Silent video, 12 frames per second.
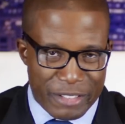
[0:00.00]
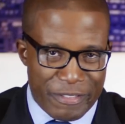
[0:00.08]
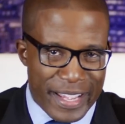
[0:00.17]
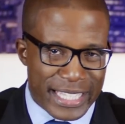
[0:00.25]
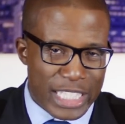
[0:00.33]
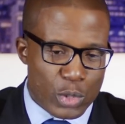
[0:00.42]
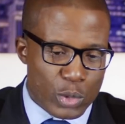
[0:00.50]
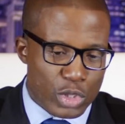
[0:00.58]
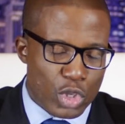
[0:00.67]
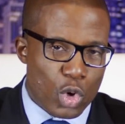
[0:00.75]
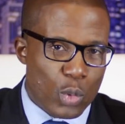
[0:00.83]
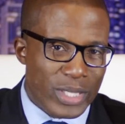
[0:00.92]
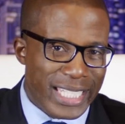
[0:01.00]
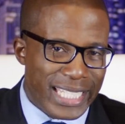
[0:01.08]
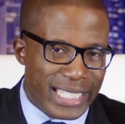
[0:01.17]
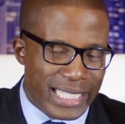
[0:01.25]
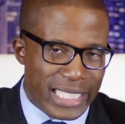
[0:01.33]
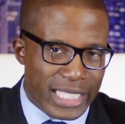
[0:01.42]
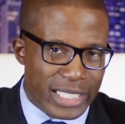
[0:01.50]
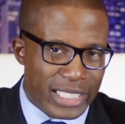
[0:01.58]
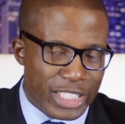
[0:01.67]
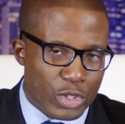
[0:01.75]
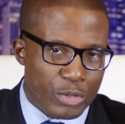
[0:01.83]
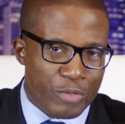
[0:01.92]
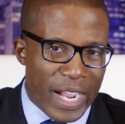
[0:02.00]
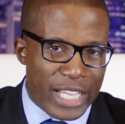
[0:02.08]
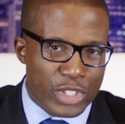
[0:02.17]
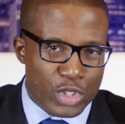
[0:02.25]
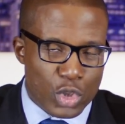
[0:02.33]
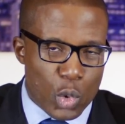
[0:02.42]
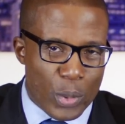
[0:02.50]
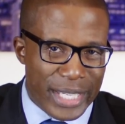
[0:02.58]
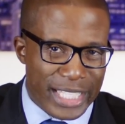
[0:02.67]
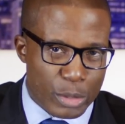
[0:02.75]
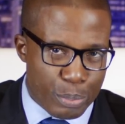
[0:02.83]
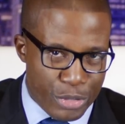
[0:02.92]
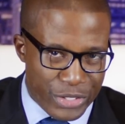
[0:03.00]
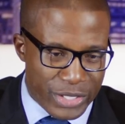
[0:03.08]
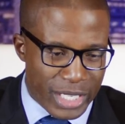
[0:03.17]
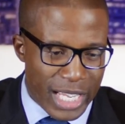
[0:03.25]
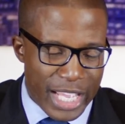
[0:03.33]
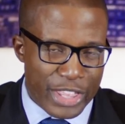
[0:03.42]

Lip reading: In fact, it was not only illegal, it could find you going into prison.